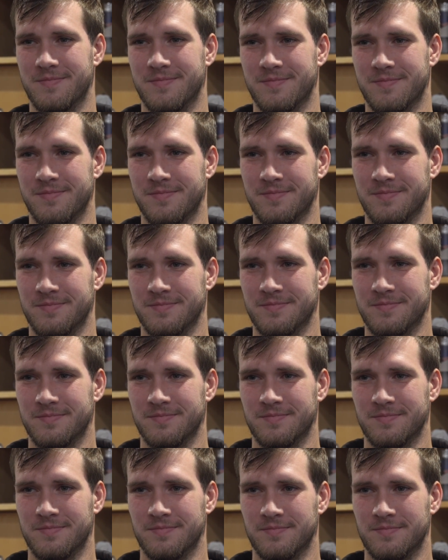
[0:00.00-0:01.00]
What would that
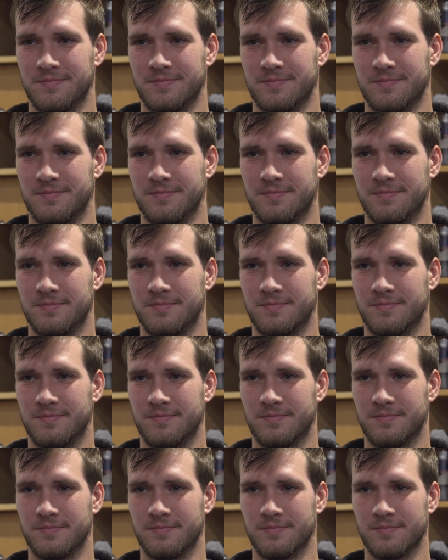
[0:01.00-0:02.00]
opportunity mean for
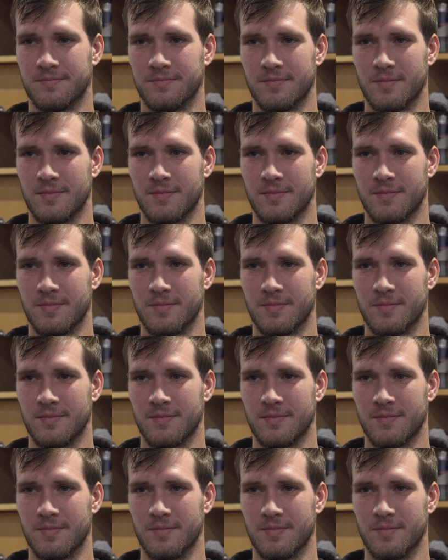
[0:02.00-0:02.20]
you, though?